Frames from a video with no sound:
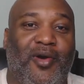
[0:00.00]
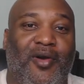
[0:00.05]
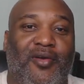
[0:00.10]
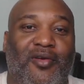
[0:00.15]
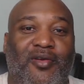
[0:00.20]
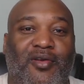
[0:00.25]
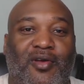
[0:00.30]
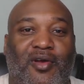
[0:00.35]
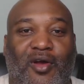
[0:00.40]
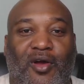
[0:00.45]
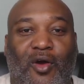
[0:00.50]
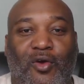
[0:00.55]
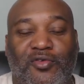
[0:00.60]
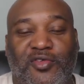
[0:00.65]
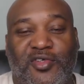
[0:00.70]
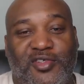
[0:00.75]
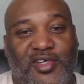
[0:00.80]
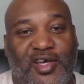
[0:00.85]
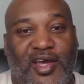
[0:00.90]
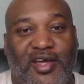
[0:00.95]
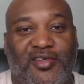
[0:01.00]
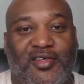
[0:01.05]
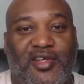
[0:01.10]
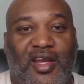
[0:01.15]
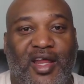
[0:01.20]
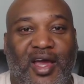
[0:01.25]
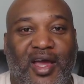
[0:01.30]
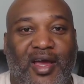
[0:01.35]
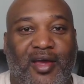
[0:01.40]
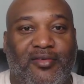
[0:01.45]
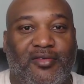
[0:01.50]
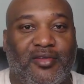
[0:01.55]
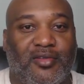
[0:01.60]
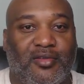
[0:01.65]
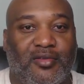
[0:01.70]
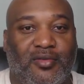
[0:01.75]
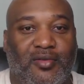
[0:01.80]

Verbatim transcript: Burden, host of Change Lives.